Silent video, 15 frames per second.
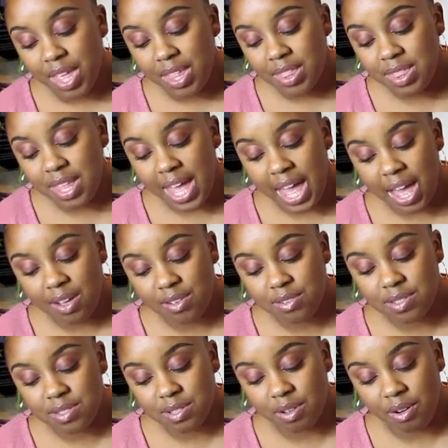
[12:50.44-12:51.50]
The
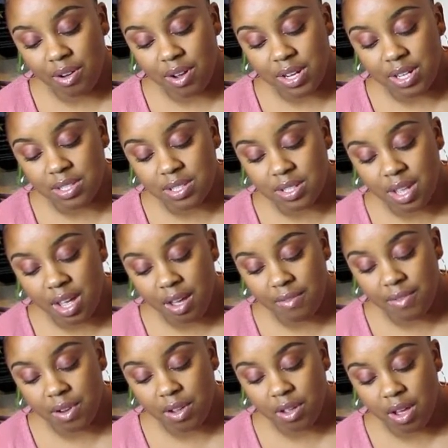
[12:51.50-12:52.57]
house on its
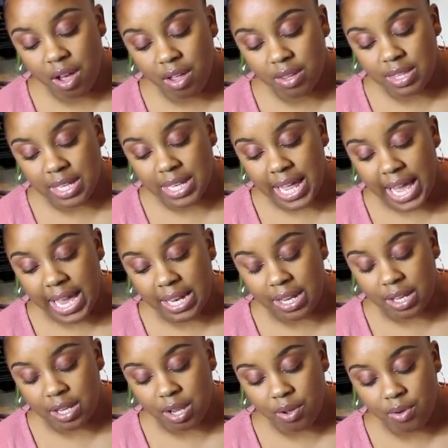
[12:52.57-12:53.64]
cover caught the light
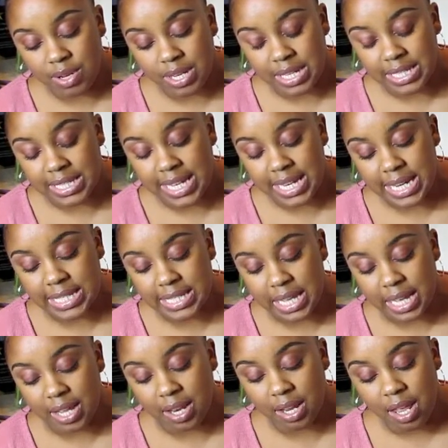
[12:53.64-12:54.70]
and glowed in the setting
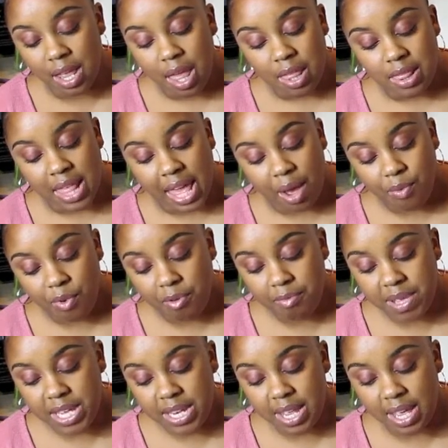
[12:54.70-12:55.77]
sun. That won't
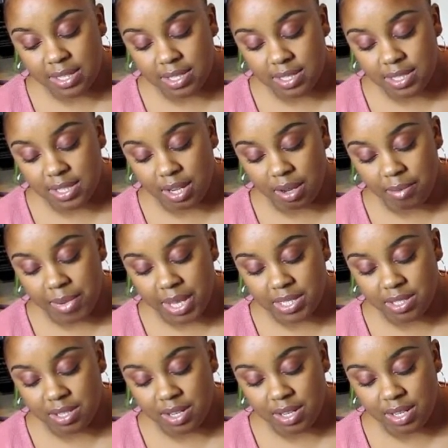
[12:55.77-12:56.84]
be necessary,
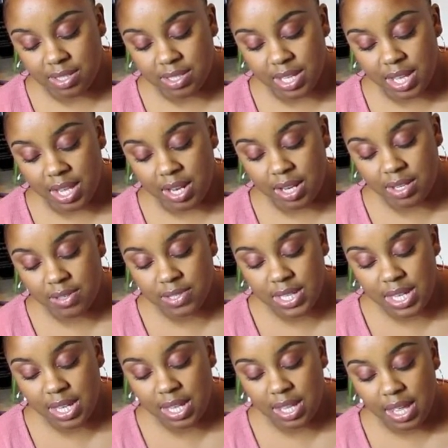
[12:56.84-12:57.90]
Master Henning said. You
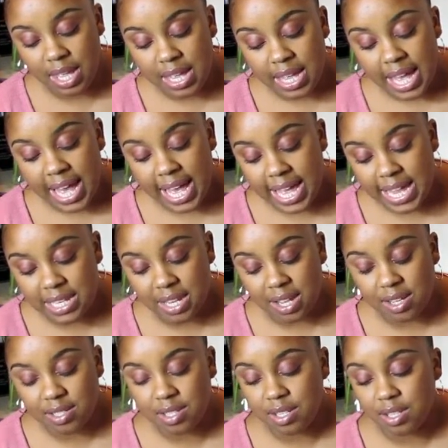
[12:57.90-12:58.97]
see, I hadn't
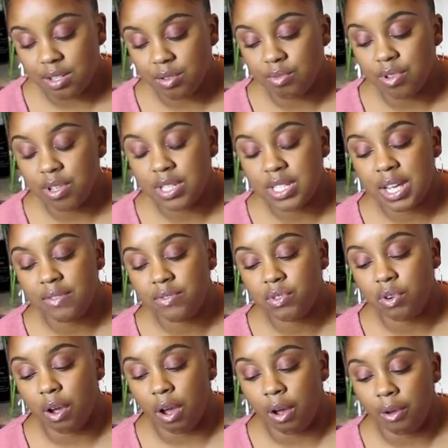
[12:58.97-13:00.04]
lost it in the woods
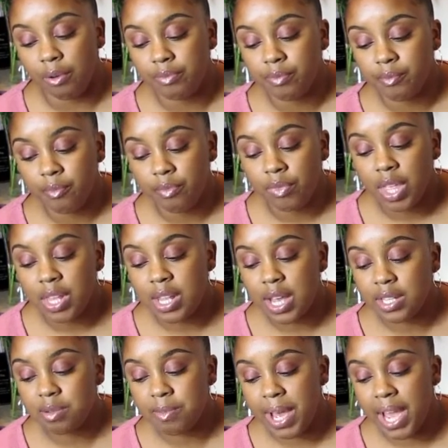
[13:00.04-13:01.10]
after all.
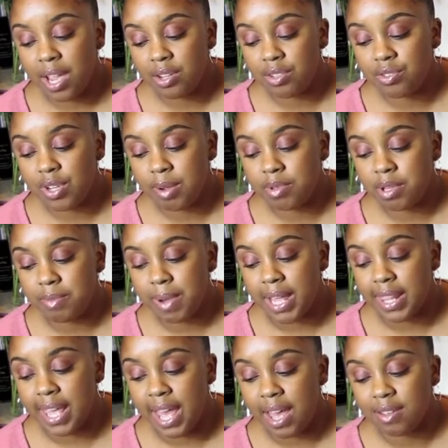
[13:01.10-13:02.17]
Dr. Byers dropped it by
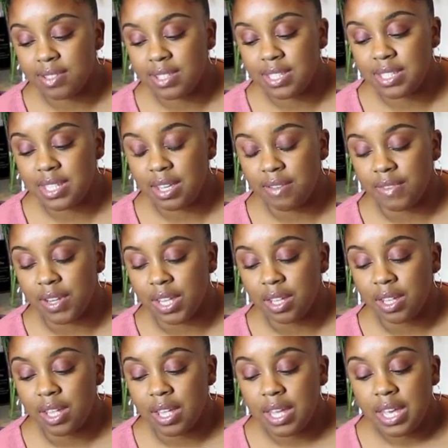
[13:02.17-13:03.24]
the house this evening.